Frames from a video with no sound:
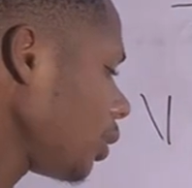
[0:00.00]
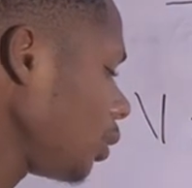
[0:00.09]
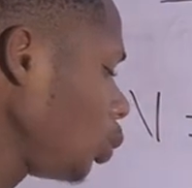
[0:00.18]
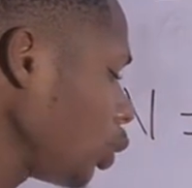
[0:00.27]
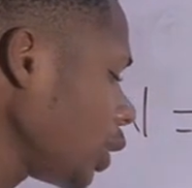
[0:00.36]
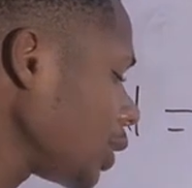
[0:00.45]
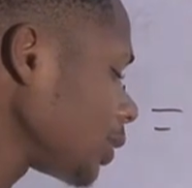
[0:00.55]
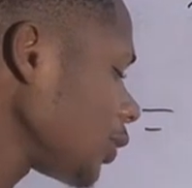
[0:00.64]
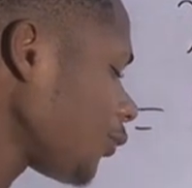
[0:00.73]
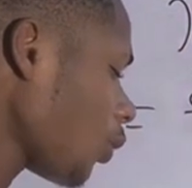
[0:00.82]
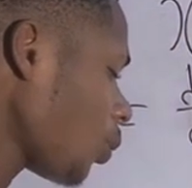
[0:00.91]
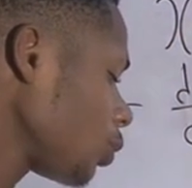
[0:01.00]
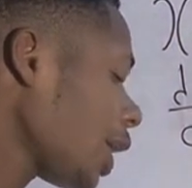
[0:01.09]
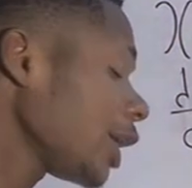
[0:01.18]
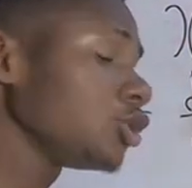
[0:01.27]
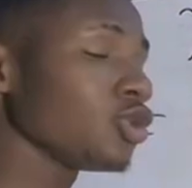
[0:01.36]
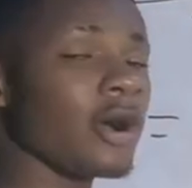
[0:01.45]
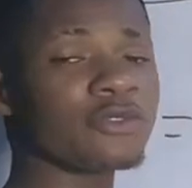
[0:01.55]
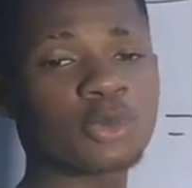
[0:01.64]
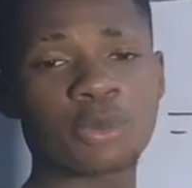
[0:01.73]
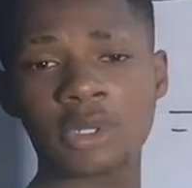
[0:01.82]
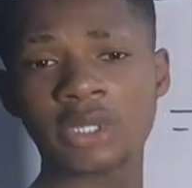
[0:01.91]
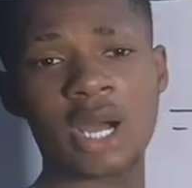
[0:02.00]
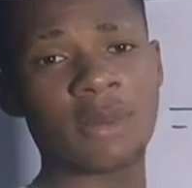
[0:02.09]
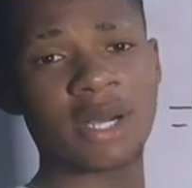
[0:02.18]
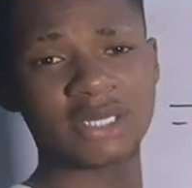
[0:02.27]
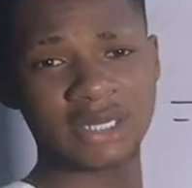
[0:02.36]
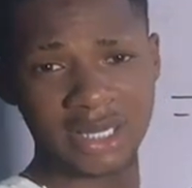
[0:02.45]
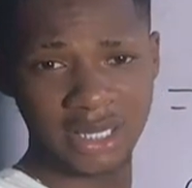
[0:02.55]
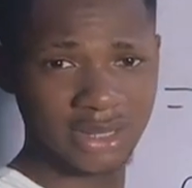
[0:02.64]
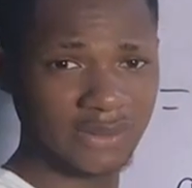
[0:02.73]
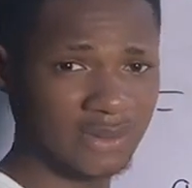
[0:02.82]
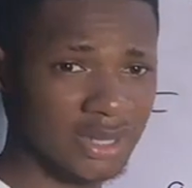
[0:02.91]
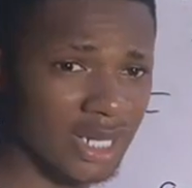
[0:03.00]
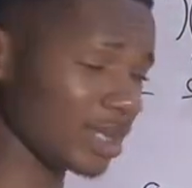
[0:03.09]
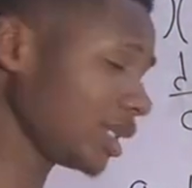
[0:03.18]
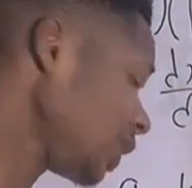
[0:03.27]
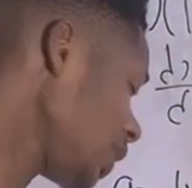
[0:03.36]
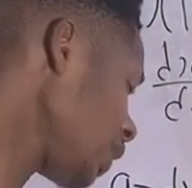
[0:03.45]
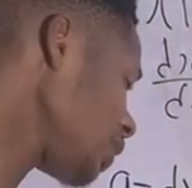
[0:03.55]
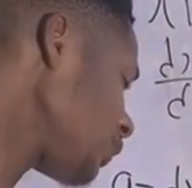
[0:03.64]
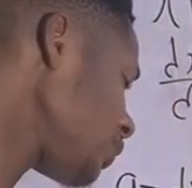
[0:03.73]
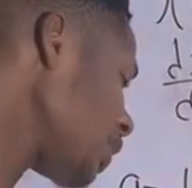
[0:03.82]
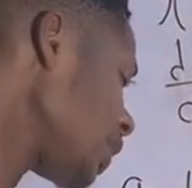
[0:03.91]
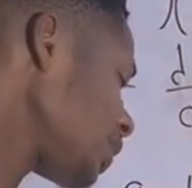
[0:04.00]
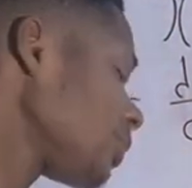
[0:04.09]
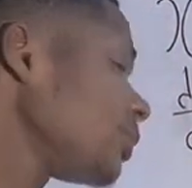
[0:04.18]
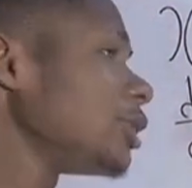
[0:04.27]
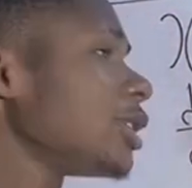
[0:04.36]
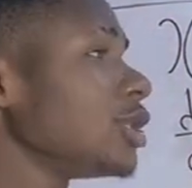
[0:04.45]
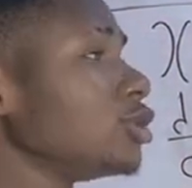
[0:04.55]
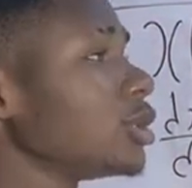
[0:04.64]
looking at this formula, you don't have to bother about the negative sign. The negative sign is simply telling you